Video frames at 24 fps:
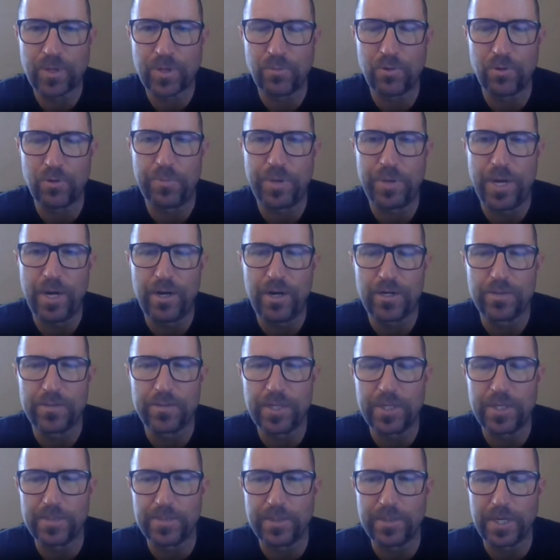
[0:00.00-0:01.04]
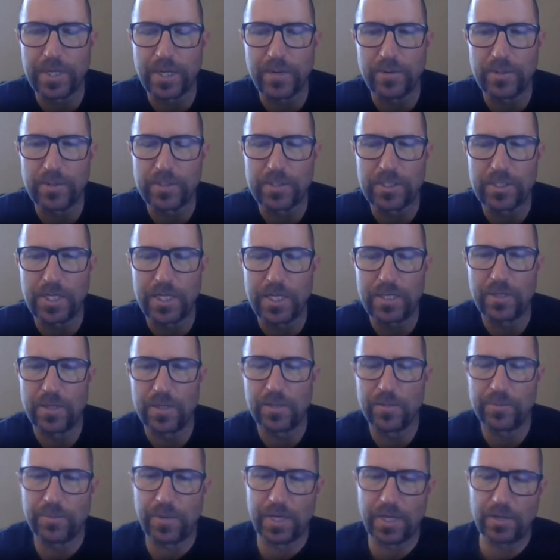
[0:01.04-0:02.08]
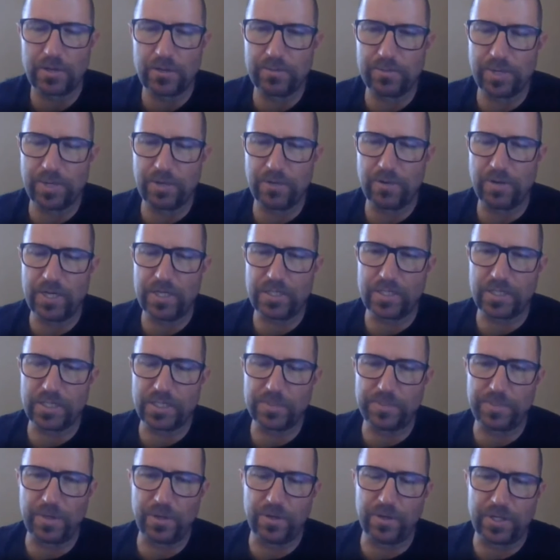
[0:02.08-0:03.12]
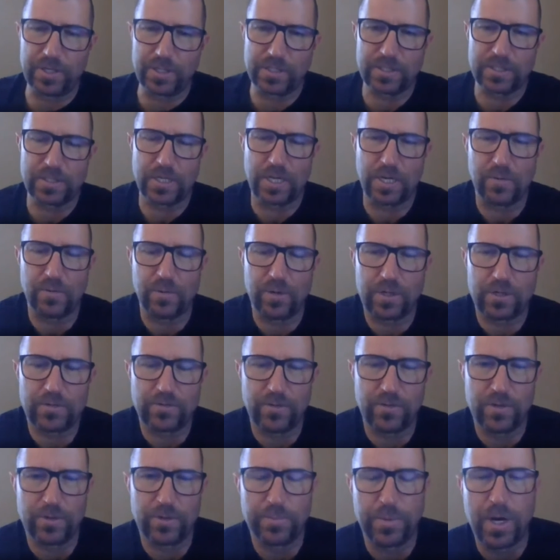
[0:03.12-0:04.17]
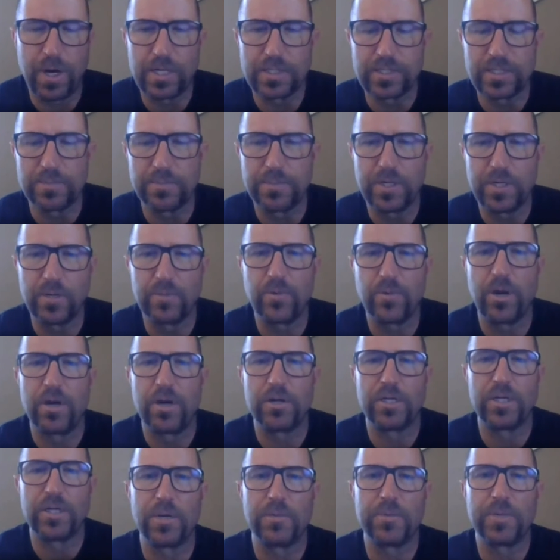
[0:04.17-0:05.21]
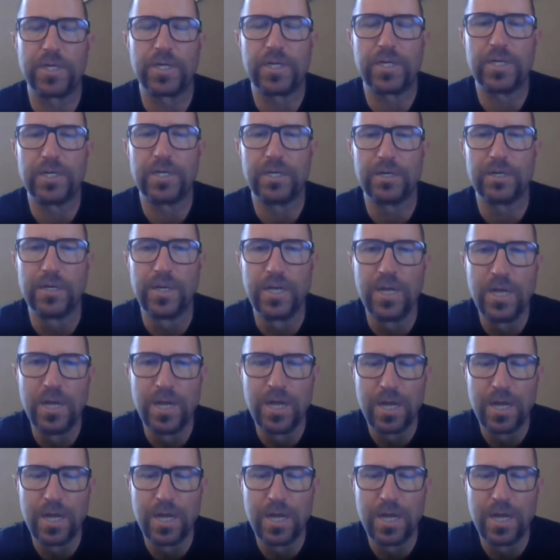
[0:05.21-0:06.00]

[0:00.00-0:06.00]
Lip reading: prepared me, but I would say that my greatest experience, I worked for Boston Beer prior coming here,